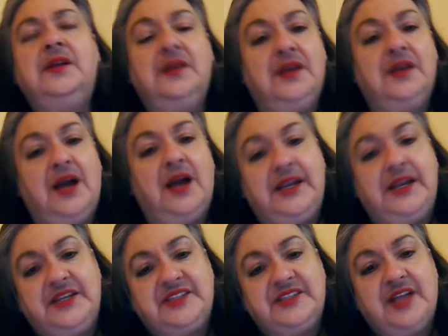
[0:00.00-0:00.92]
I
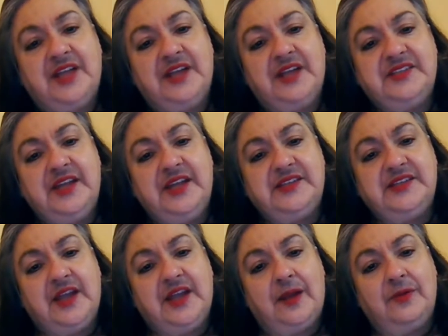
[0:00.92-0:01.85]
could slice that
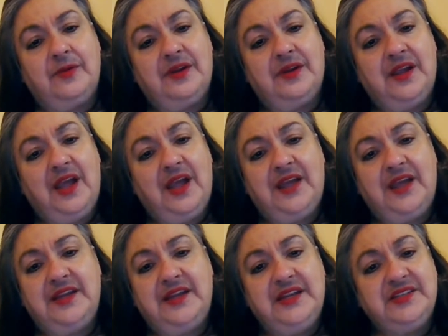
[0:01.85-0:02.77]
down
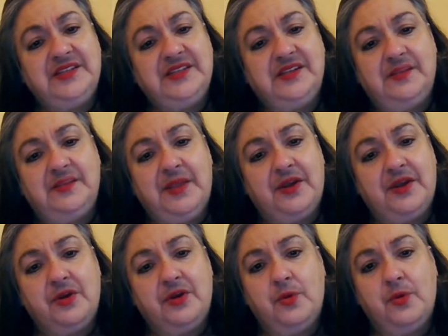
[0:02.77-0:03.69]
and easily make a
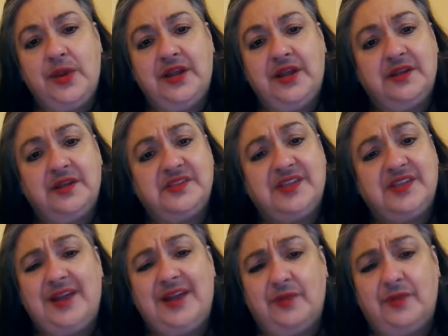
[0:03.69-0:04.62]
quick
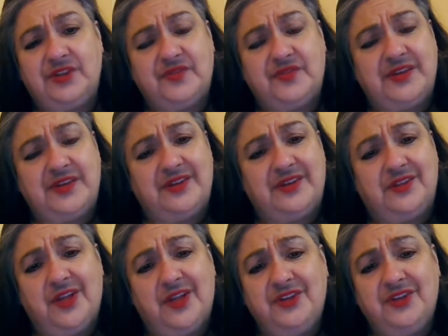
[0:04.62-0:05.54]
sandwich for either
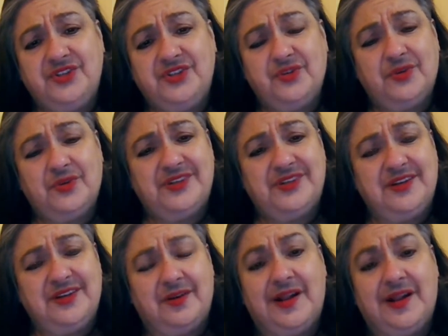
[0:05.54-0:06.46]
lunch or
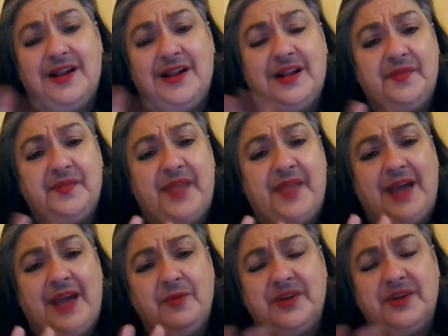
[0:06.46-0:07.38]
dinner.
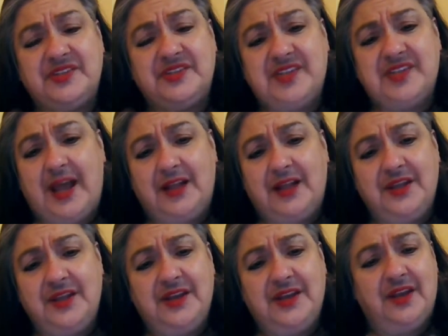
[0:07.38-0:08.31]
That with a
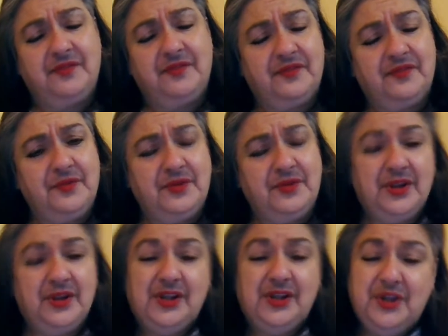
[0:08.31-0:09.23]
salad and fruit,
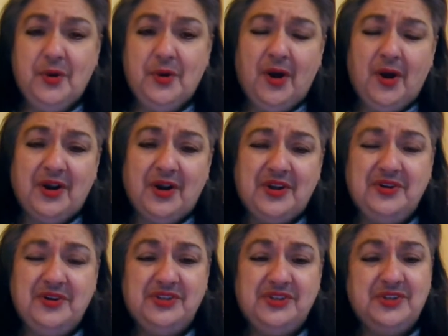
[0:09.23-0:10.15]
you are
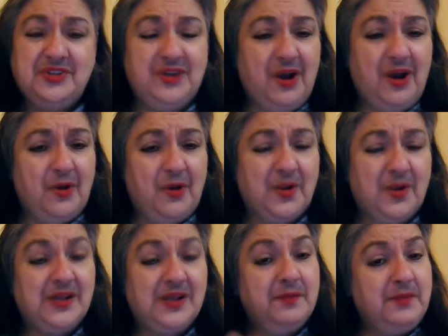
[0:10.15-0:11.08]
good to go.
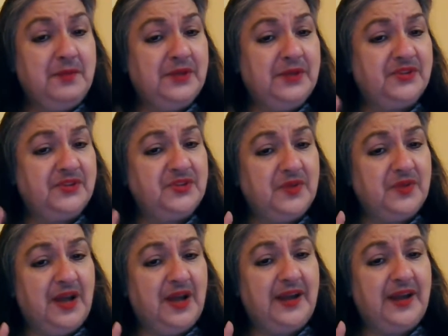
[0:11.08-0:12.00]
Meals do
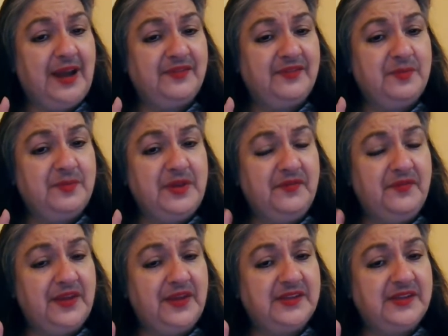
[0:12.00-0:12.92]
not have to be
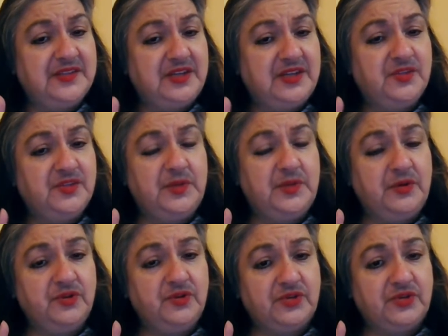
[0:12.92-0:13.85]
fancy to be
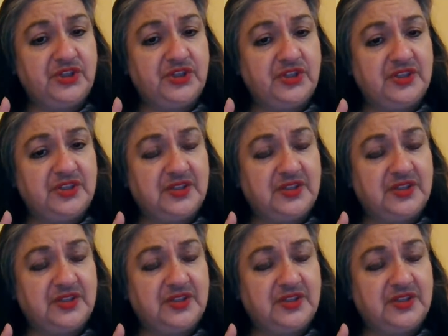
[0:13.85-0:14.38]
nutritious.